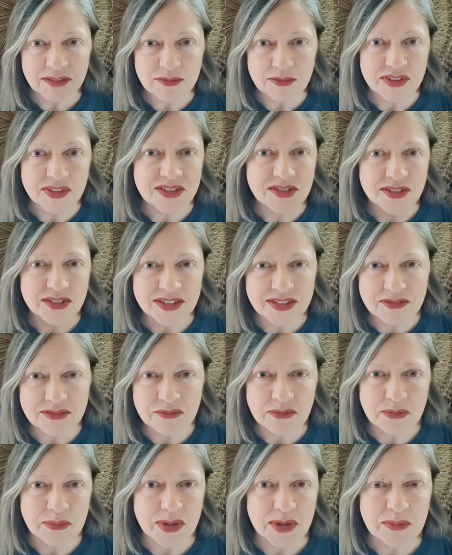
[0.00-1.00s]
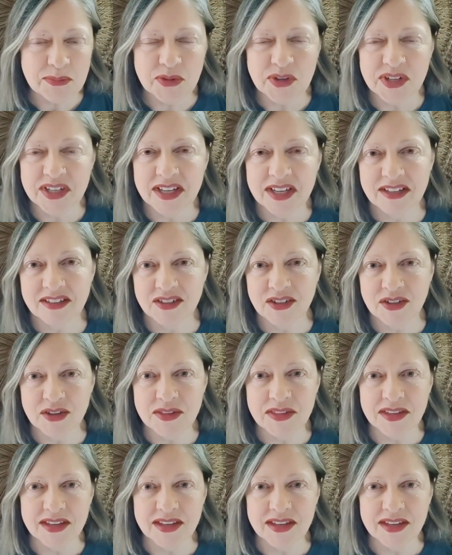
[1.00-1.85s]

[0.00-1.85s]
of vision from our point on Earth.